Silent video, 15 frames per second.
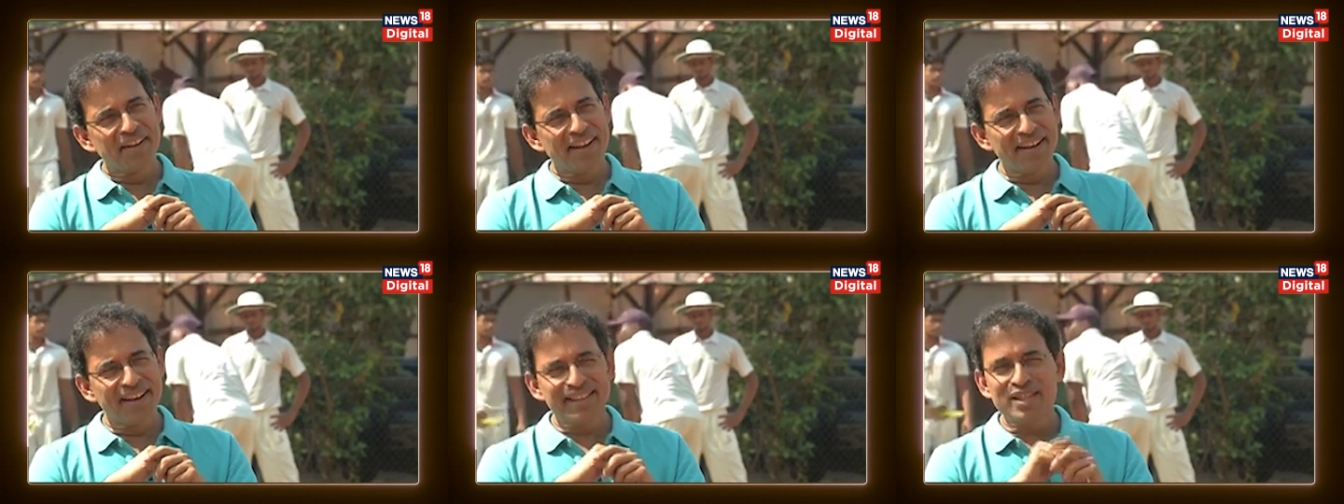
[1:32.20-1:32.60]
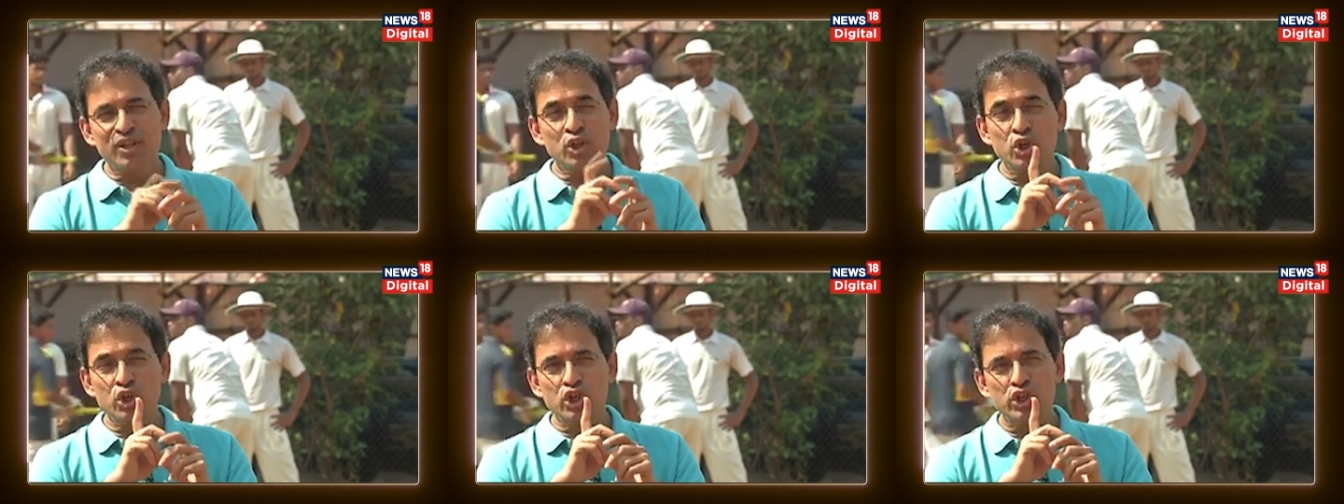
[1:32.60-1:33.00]
And I
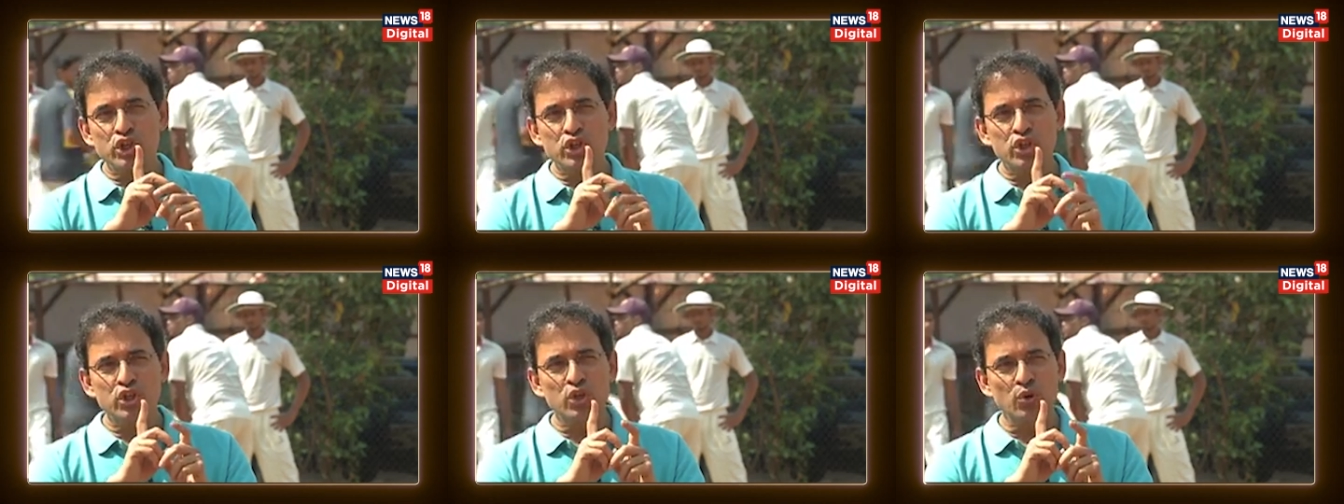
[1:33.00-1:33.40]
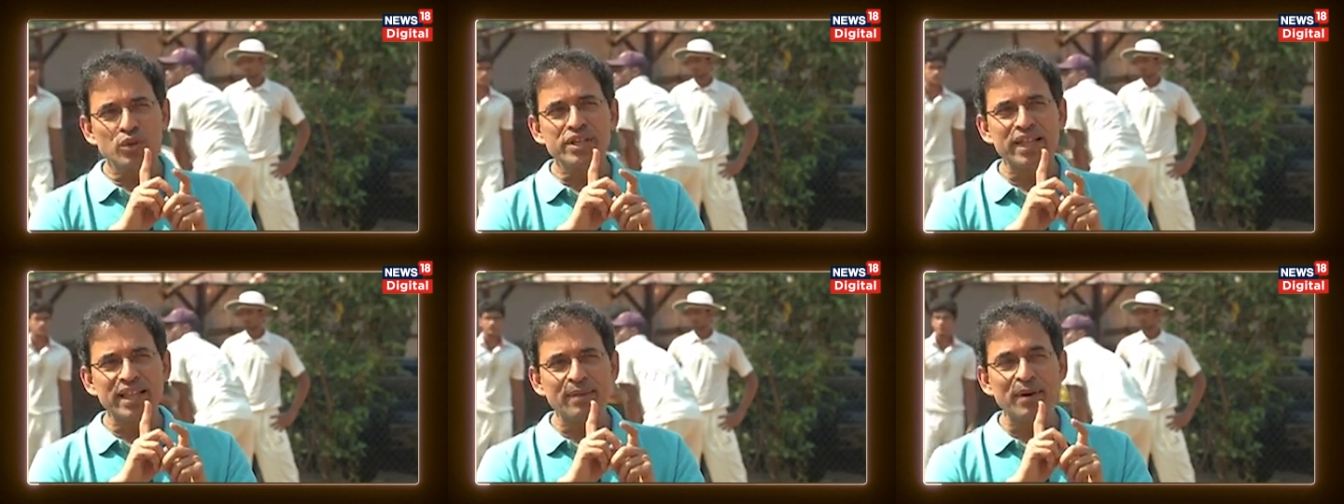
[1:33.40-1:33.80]
said, shh,
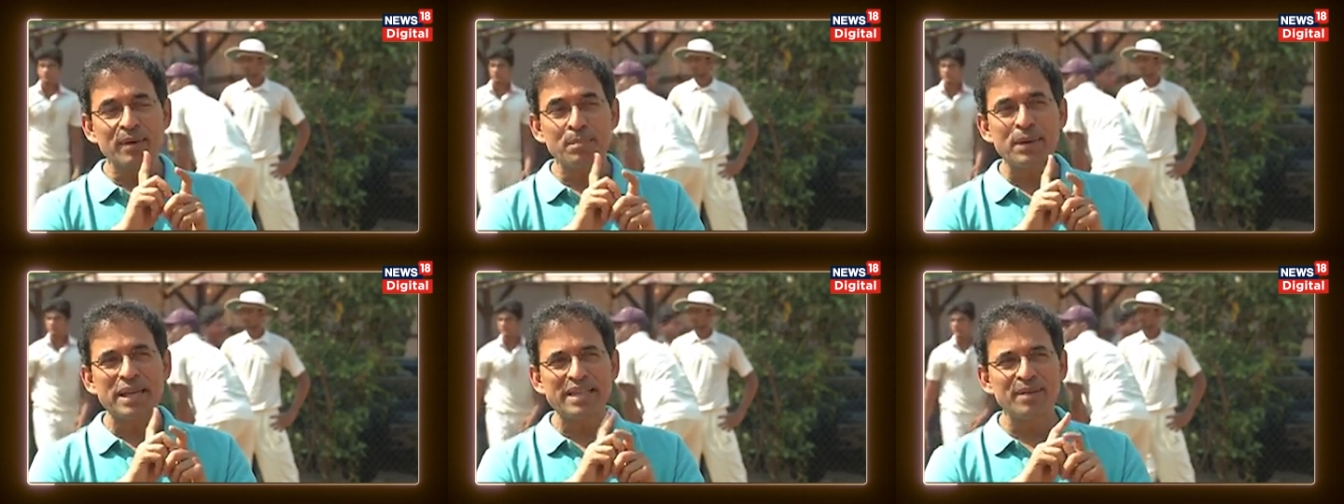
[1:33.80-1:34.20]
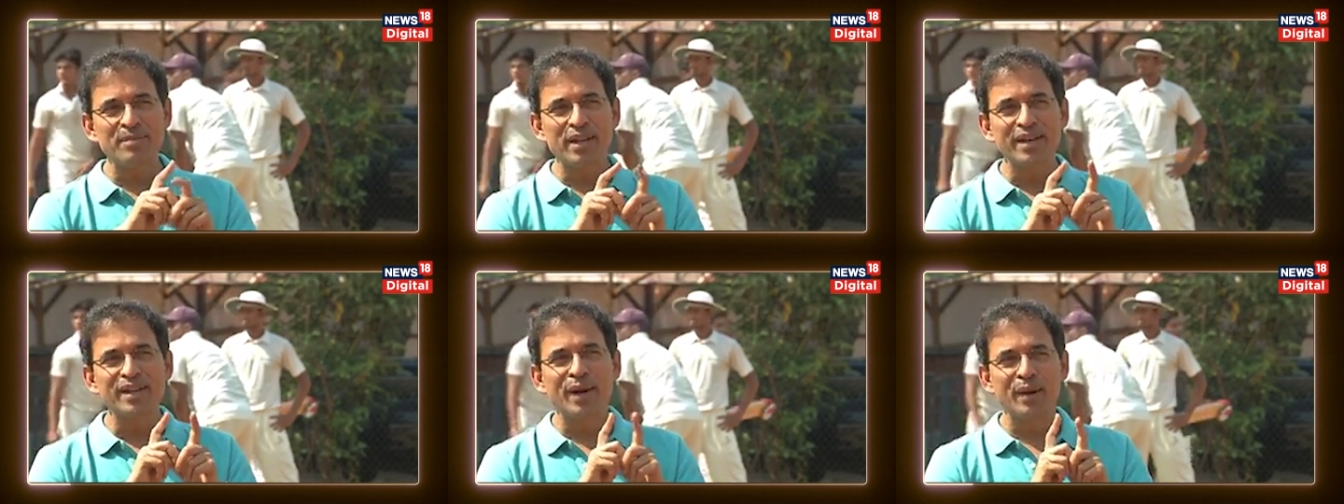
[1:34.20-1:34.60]
don't tell them. I'd pay
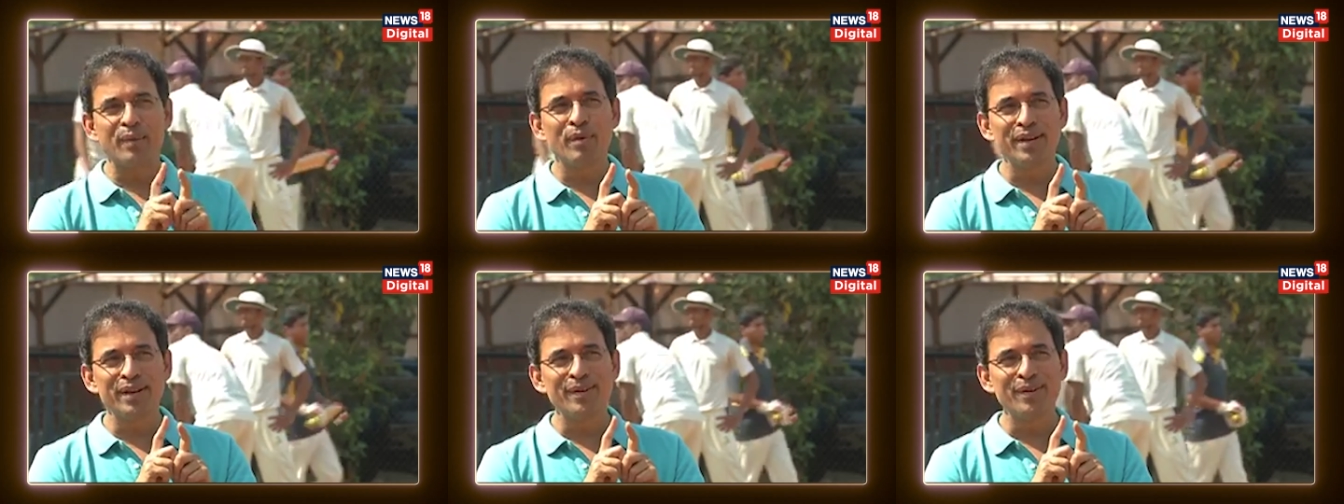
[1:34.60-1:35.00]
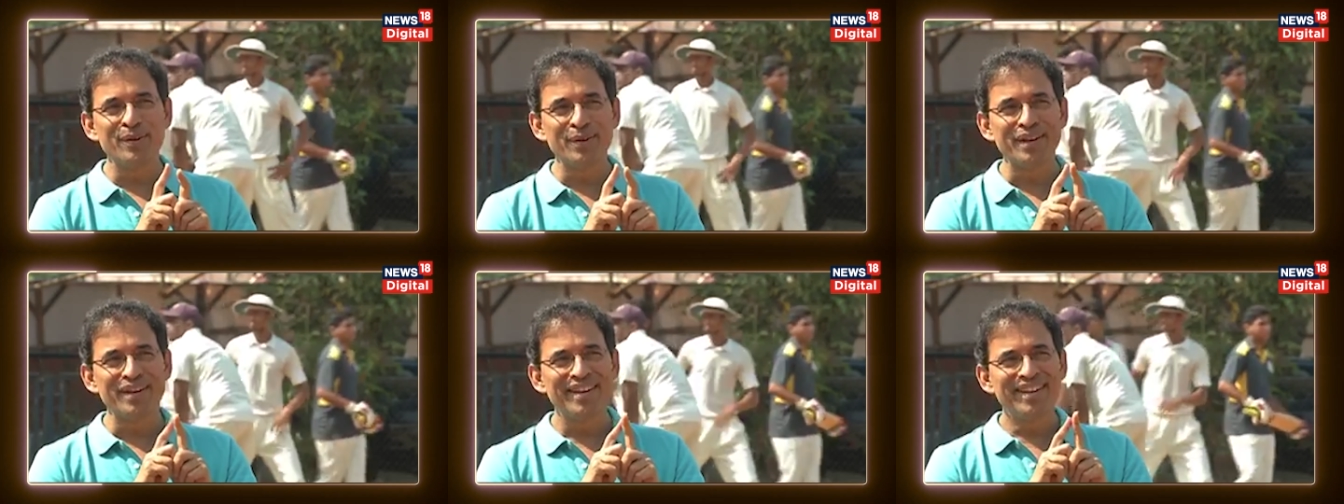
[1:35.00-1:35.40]
them that kind of money to
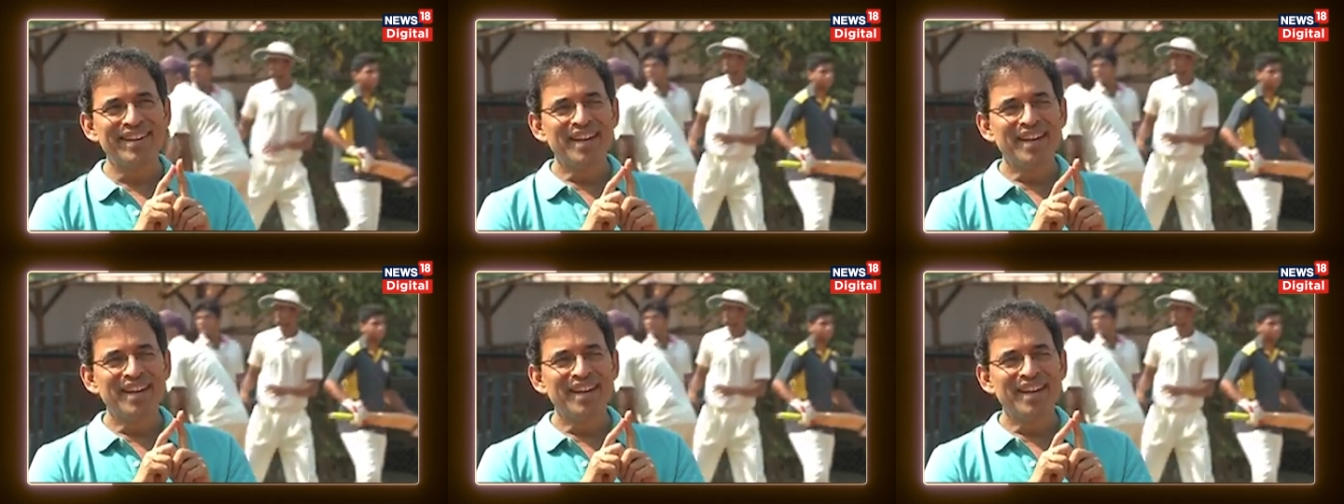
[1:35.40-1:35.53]
do it.